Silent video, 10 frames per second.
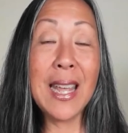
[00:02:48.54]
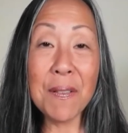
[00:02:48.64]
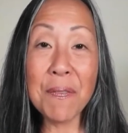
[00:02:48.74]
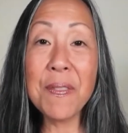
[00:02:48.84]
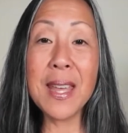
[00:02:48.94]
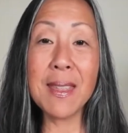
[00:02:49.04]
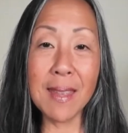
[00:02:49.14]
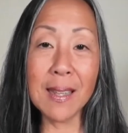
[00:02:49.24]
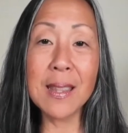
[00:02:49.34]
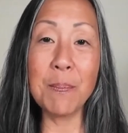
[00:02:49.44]
if they
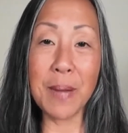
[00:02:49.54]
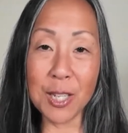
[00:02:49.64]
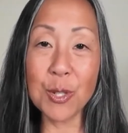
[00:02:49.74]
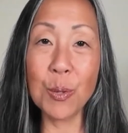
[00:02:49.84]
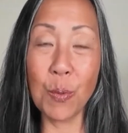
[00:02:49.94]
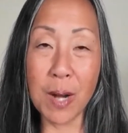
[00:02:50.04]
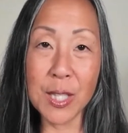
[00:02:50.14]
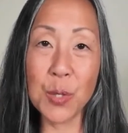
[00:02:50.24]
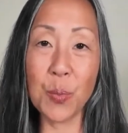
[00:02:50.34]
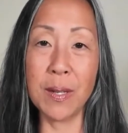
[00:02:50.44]
think the patient
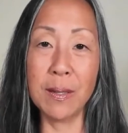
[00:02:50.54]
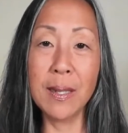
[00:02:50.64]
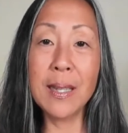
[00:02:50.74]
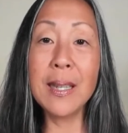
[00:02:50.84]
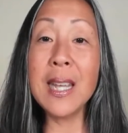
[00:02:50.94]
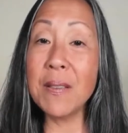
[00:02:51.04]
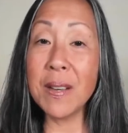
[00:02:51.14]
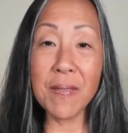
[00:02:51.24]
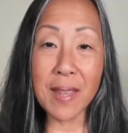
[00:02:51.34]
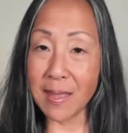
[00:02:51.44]
wants one, even
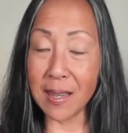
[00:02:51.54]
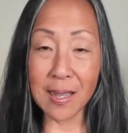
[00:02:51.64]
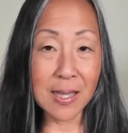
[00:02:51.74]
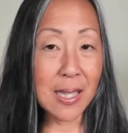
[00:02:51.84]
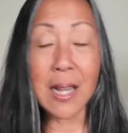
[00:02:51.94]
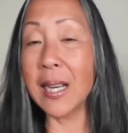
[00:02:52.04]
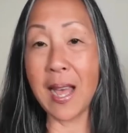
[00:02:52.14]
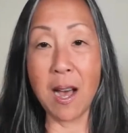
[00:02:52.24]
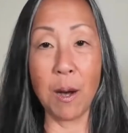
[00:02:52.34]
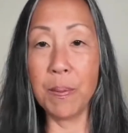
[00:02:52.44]
if they think it's not going to
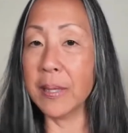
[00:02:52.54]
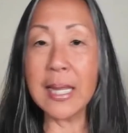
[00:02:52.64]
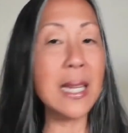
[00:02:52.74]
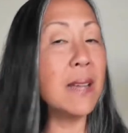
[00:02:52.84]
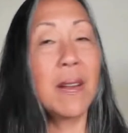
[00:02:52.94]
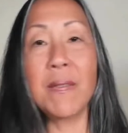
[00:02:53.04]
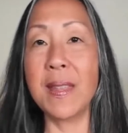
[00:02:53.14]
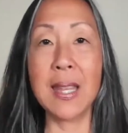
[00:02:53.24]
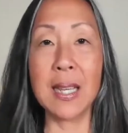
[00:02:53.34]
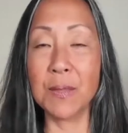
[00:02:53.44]
help, like even if they
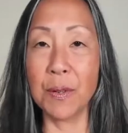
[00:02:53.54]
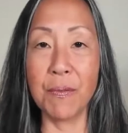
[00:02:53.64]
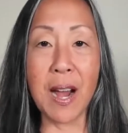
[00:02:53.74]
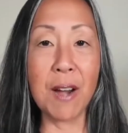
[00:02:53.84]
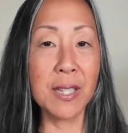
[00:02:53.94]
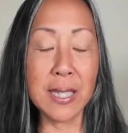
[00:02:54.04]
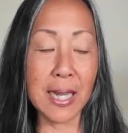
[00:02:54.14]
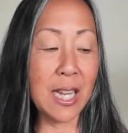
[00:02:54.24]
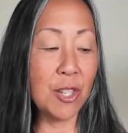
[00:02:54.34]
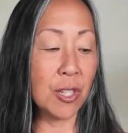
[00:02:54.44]
think it's for viral
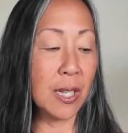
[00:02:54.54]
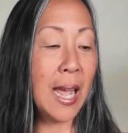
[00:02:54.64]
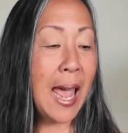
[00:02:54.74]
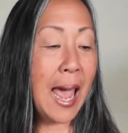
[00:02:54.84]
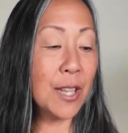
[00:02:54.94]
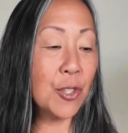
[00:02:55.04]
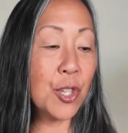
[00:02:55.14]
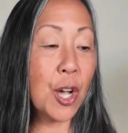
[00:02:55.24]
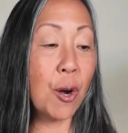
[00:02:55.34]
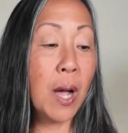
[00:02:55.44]
indication. And
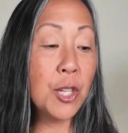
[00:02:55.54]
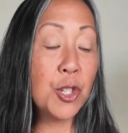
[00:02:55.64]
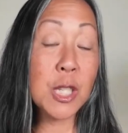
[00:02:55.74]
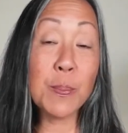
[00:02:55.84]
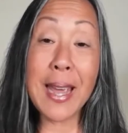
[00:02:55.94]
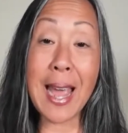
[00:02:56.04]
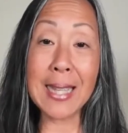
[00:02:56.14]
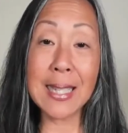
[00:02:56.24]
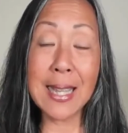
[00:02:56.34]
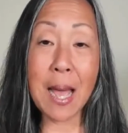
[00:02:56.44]
so just by
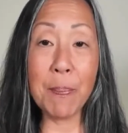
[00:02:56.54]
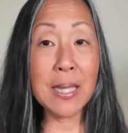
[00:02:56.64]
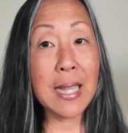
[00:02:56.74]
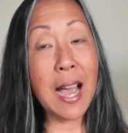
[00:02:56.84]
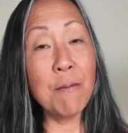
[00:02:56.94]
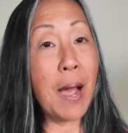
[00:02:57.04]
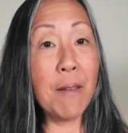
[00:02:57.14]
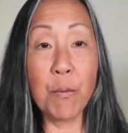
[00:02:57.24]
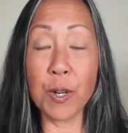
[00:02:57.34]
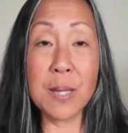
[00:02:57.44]
asking that, because
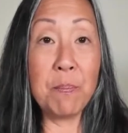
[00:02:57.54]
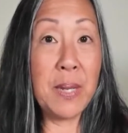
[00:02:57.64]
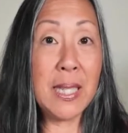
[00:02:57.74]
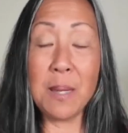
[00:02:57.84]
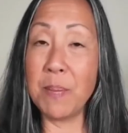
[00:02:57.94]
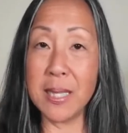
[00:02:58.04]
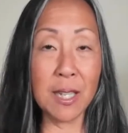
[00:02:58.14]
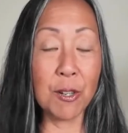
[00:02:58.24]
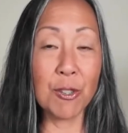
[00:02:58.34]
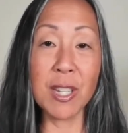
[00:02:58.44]
I've worked in busy
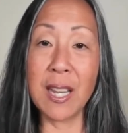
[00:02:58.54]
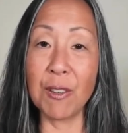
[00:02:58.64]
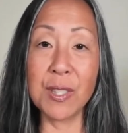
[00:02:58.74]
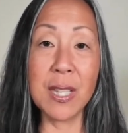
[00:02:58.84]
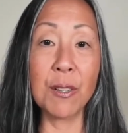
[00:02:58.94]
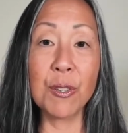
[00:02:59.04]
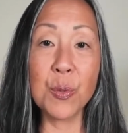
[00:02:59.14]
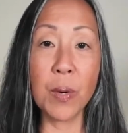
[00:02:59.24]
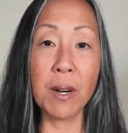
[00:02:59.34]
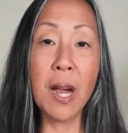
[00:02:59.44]
urgent care centers
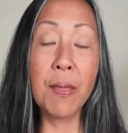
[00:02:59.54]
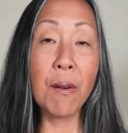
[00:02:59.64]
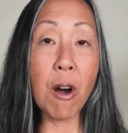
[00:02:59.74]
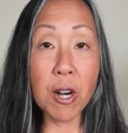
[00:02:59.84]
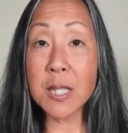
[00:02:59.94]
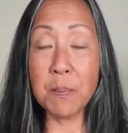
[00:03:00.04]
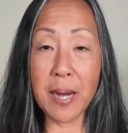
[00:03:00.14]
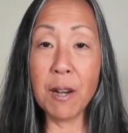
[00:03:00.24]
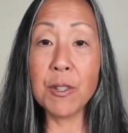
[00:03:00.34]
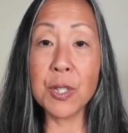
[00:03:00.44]
where there are some
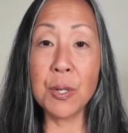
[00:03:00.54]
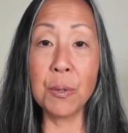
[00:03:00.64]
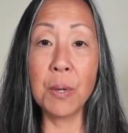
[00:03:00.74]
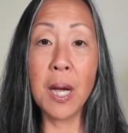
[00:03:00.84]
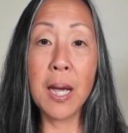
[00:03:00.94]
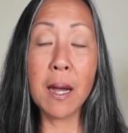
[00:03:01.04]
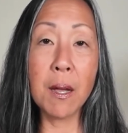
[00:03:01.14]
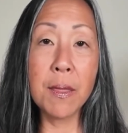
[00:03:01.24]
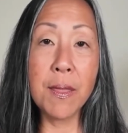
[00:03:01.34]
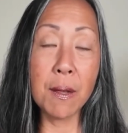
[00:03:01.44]
parents who
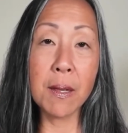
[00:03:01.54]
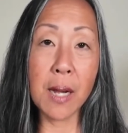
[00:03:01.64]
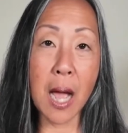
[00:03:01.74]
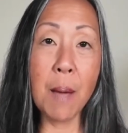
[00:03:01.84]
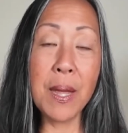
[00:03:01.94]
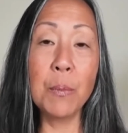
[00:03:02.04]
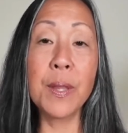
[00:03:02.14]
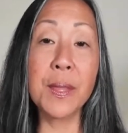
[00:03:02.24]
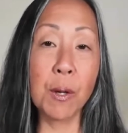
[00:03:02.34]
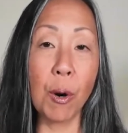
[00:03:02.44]
come in
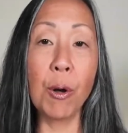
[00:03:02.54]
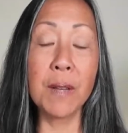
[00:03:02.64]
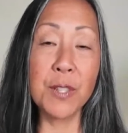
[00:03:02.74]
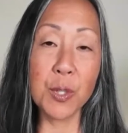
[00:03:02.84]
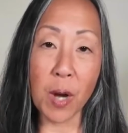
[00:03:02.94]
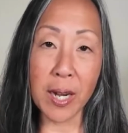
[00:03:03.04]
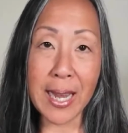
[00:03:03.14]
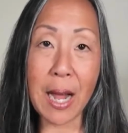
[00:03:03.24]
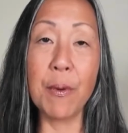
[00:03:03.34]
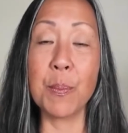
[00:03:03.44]
with the goal of just
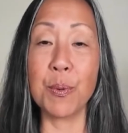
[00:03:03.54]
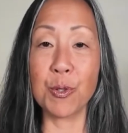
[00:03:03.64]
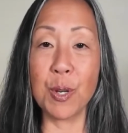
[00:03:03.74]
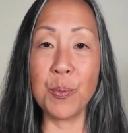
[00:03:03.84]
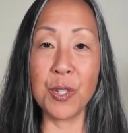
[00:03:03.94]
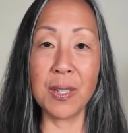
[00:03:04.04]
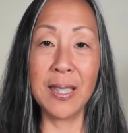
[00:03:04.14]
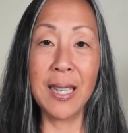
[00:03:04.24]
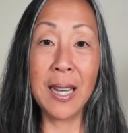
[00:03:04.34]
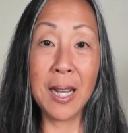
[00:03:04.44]
walking out with a prescription.